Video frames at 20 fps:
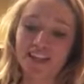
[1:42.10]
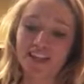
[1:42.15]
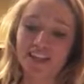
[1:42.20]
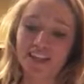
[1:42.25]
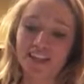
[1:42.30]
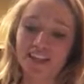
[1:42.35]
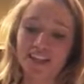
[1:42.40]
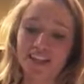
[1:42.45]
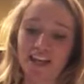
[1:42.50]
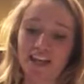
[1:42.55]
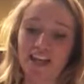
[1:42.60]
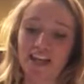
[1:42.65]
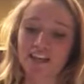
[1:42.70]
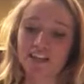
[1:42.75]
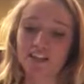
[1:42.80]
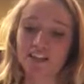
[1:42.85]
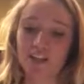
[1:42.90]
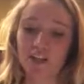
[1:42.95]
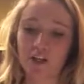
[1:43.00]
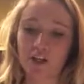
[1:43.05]
like that.
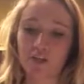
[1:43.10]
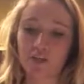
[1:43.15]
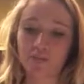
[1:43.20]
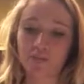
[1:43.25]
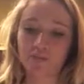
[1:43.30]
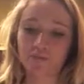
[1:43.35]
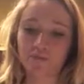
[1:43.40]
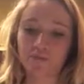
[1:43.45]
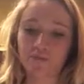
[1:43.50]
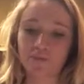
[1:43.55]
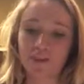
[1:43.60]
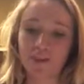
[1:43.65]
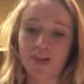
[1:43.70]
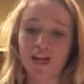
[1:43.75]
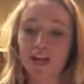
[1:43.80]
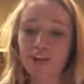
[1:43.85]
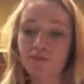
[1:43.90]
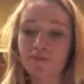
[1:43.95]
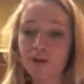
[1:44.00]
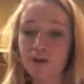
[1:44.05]
So I
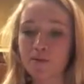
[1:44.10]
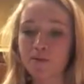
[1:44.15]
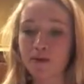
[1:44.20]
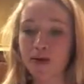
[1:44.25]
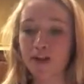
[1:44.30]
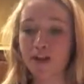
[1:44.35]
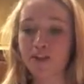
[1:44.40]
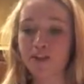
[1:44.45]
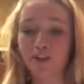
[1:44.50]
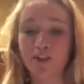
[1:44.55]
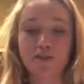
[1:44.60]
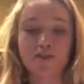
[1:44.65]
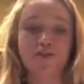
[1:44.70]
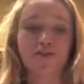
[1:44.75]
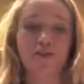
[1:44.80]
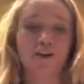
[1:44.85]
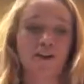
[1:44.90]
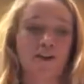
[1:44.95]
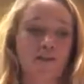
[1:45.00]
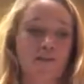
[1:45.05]
have my binder
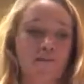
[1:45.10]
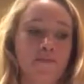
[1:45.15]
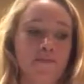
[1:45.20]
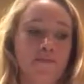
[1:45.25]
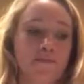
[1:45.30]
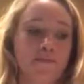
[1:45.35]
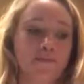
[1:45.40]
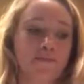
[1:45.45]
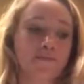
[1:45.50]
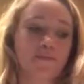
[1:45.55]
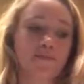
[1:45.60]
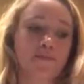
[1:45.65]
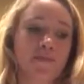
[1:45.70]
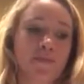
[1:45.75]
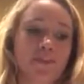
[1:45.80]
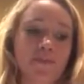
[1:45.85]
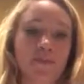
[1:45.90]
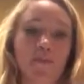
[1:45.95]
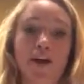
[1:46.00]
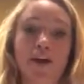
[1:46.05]
from
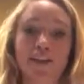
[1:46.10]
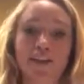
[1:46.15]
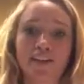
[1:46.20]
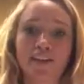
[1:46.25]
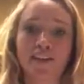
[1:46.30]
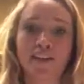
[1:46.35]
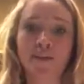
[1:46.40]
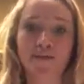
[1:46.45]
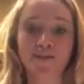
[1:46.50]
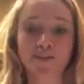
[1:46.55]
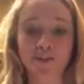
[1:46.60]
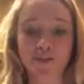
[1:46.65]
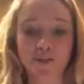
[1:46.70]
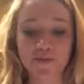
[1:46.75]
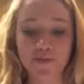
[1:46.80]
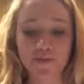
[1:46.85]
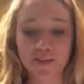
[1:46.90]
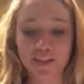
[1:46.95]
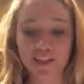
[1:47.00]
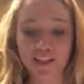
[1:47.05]
RYLA camp, so
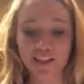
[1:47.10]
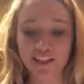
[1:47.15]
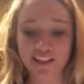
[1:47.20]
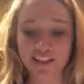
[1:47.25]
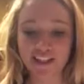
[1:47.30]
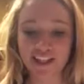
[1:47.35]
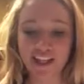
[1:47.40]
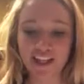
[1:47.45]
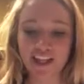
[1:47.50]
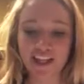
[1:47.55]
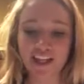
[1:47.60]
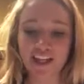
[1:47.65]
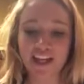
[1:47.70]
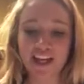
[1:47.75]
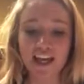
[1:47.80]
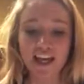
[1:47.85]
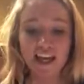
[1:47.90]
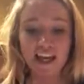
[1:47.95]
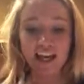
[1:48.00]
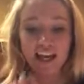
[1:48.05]
I'm looking at that
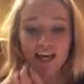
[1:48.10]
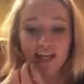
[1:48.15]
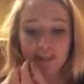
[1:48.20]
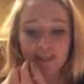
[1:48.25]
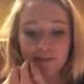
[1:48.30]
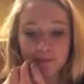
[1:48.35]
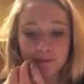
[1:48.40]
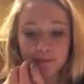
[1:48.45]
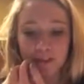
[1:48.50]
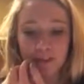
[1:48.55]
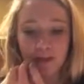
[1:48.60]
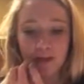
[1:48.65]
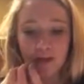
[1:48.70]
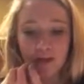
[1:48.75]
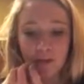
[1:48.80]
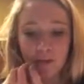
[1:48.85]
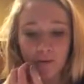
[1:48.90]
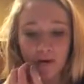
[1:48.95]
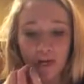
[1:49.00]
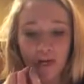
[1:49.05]
as we
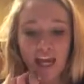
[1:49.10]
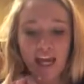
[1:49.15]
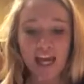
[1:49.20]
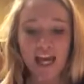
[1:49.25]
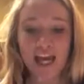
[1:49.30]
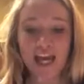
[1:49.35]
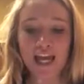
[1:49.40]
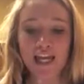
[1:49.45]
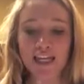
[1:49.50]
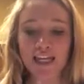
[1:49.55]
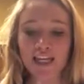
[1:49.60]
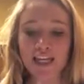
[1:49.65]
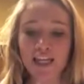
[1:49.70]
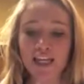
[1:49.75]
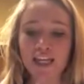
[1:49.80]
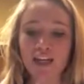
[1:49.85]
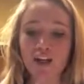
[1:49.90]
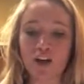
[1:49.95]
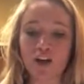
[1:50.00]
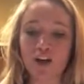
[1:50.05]
go. And
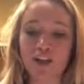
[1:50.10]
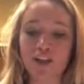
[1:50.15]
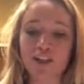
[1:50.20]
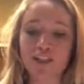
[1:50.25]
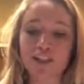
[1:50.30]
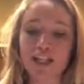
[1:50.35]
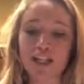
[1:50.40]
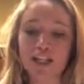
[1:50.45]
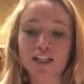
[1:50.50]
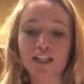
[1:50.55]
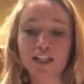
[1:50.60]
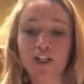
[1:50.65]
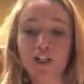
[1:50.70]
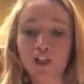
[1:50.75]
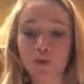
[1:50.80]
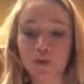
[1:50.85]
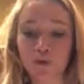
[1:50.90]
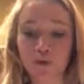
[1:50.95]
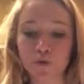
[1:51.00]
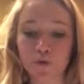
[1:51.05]
then on day
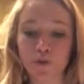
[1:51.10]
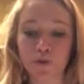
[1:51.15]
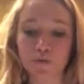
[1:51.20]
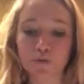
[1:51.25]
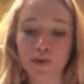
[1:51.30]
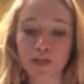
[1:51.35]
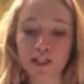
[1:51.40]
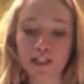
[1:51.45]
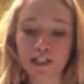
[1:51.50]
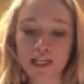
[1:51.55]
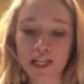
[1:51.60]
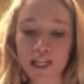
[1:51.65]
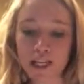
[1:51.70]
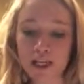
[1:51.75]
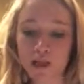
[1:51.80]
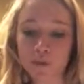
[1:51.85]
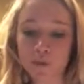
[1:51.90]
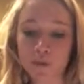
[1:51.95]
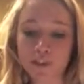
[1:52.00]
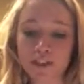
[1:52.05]
2, which was
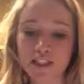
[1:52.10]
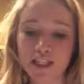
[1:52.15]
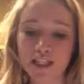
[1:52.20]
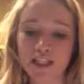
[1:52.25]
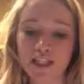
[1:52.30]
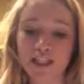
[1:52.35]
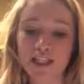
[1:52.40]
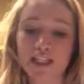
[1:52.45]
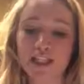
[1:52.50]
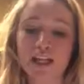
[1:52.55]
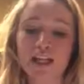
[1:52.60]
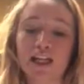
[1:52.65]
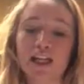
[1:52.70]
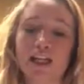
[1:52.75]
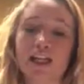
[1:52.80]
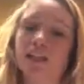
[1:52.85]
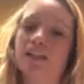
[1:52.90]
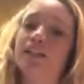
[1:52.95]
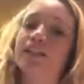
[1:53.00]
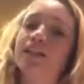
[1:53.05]
Monday, we did
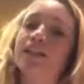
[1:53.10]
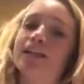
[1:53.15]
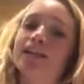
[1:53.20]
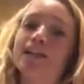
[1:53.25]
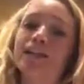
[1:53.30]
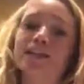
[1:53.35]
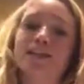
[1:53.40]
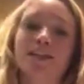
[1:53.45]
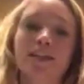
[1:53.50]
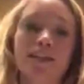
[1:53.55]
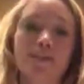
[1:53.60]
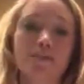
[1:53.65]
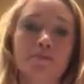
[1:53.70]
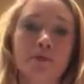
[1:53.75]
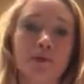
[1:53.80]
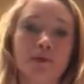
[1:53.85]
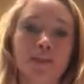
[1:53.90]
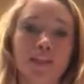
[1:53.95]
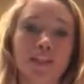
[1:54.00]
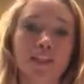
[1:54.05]
a team
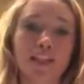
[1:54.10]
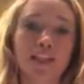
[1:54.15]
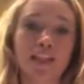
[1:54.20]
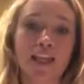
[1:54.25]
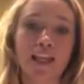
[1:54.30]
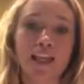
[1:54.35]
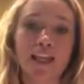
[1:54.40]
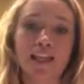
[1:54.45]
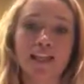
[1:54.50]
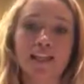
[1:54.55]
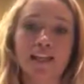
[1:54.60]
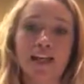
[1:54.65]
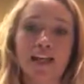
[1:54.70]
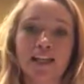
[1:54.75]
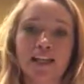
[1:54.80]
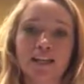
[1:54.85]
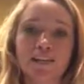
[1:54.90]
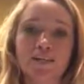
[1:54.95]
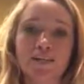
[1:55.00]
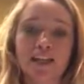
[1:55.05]
building thing,
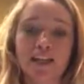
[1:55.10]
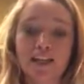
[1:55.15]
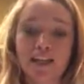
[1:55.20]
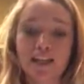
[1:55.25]
kind of